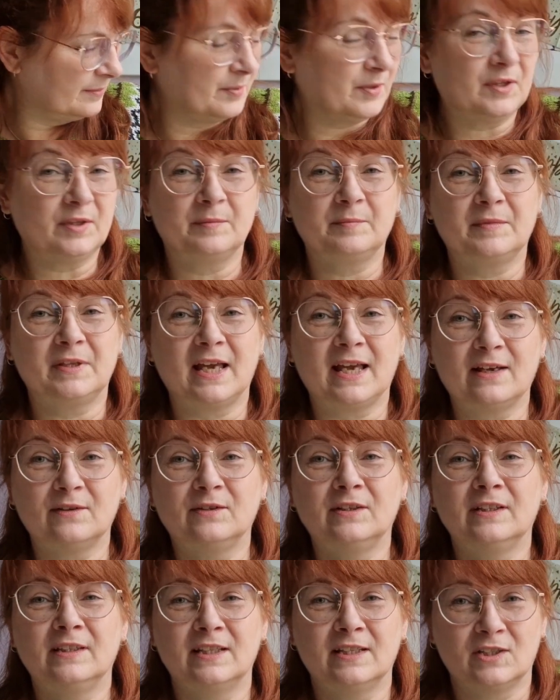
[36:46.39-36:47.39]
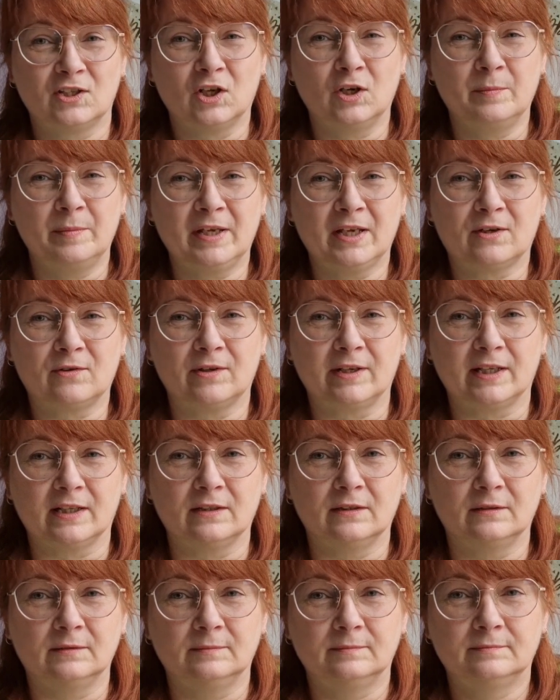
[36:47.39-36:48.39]
Put them down. There's going to be a
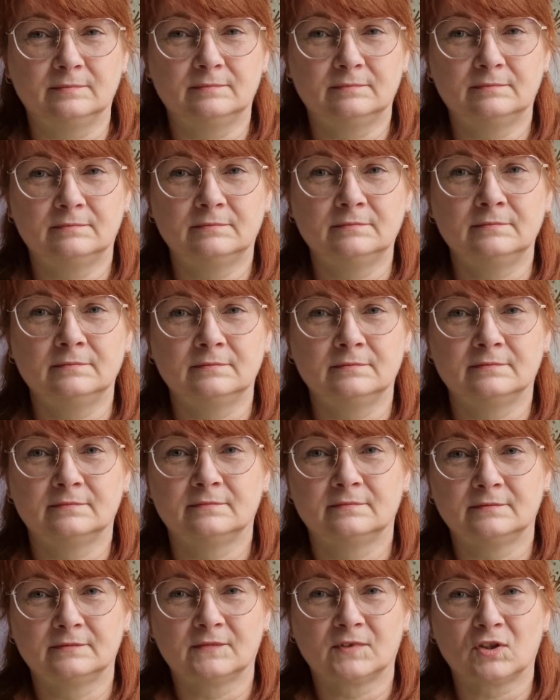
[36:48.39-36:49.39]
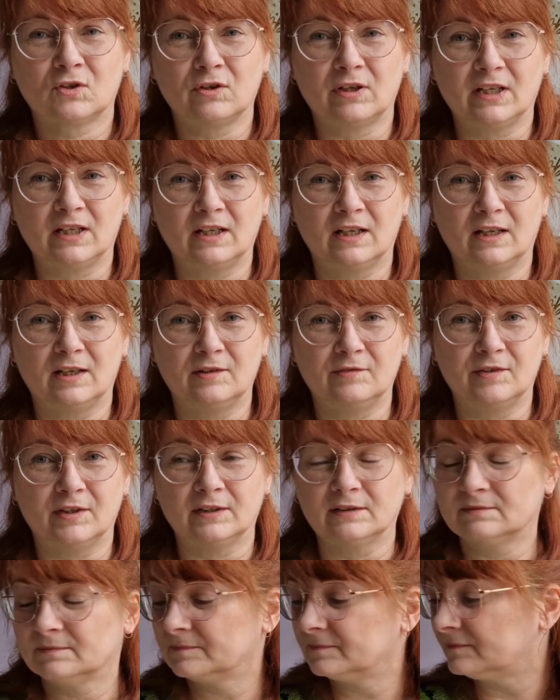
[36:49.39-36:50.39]
crinkle. Crinkle over.